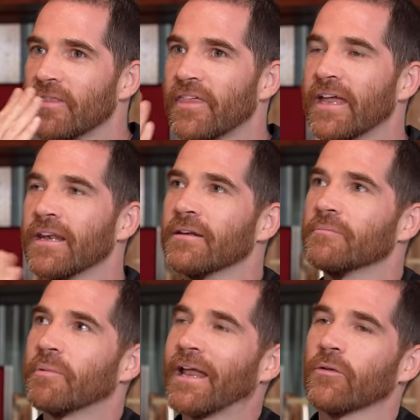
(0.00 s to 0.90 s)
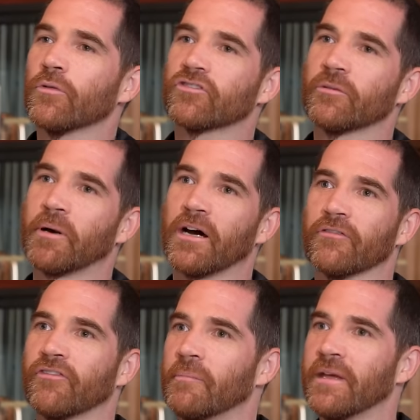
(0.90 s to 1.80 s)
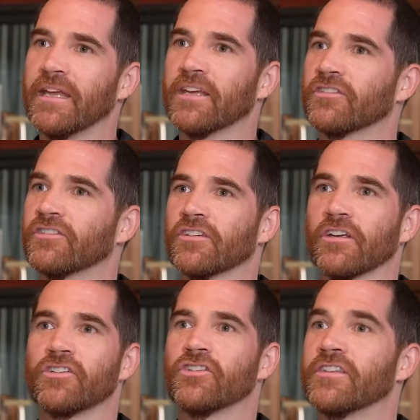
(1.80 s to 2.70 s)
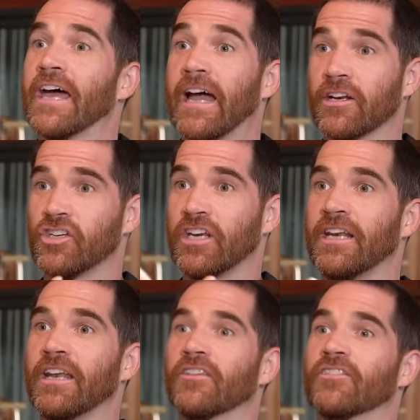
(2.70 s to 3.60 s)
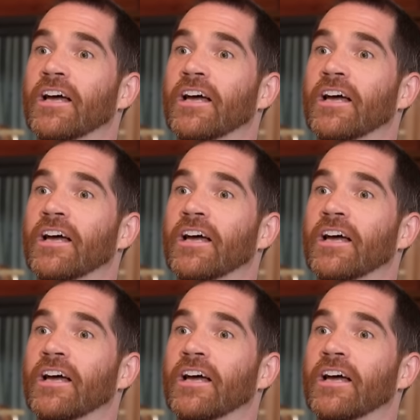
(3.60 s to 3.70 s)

But then Blackwater Park for me is that genius